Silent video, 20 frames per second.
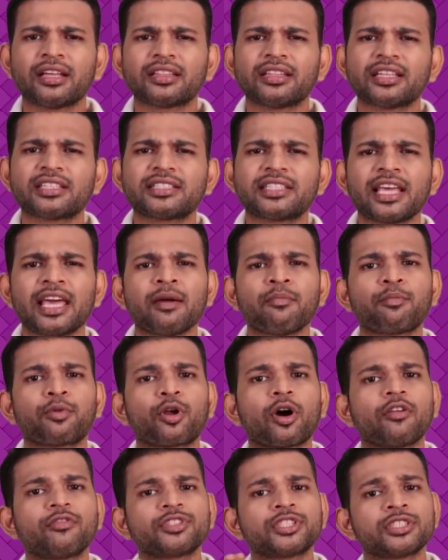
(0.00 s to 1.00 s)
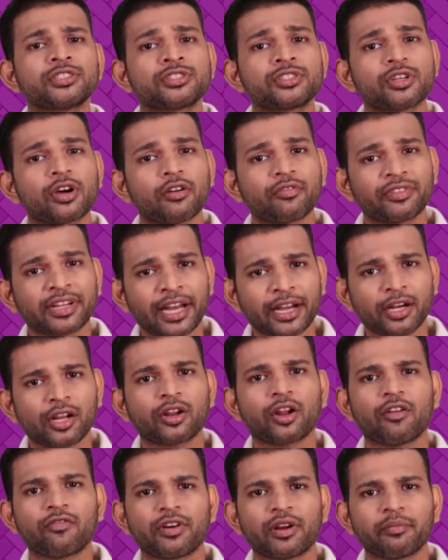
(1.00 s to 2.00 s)
the same provisions of
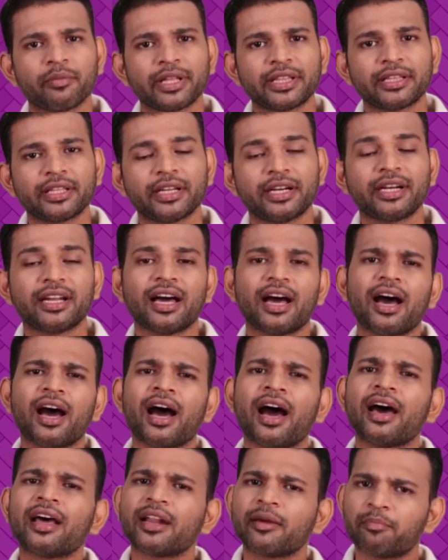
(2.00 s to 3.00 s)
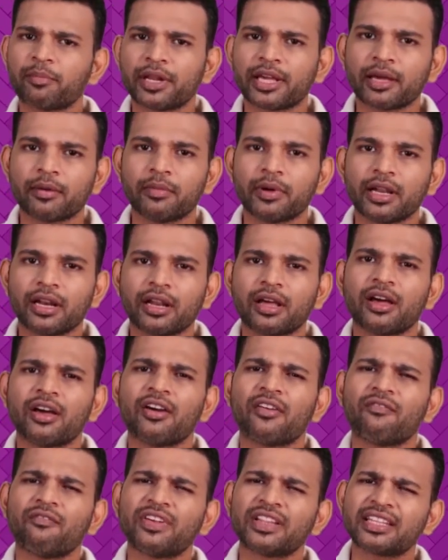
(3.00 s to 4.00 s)
tender offer method are applicable
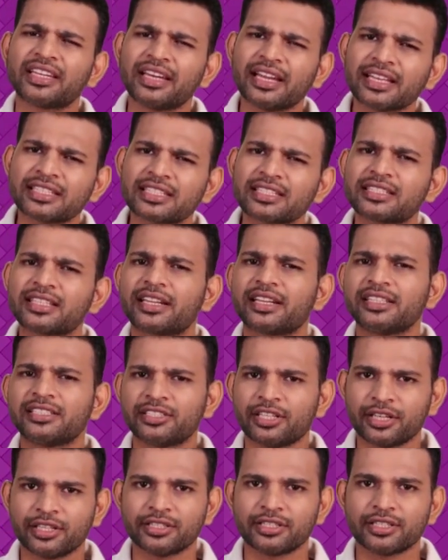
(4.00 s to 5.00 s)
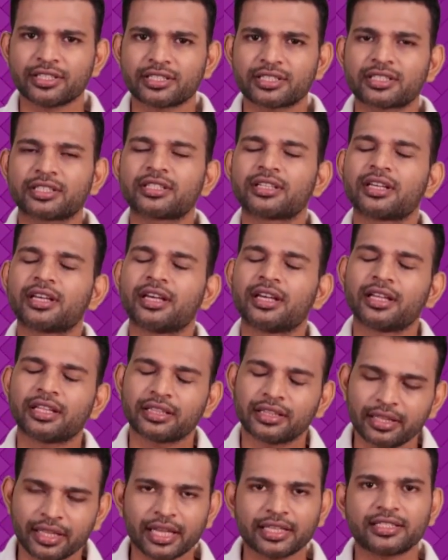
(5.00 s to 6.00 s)
with necessary changes.
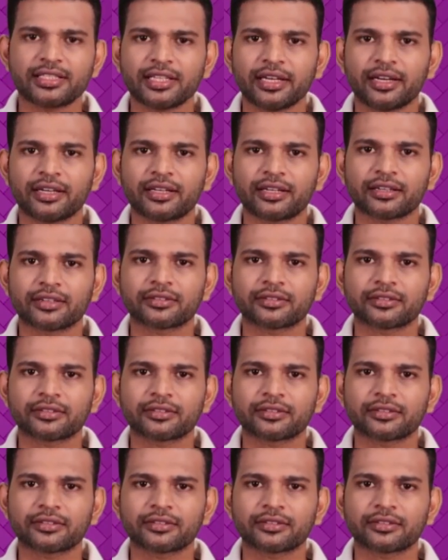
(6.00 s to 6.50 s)
That's it.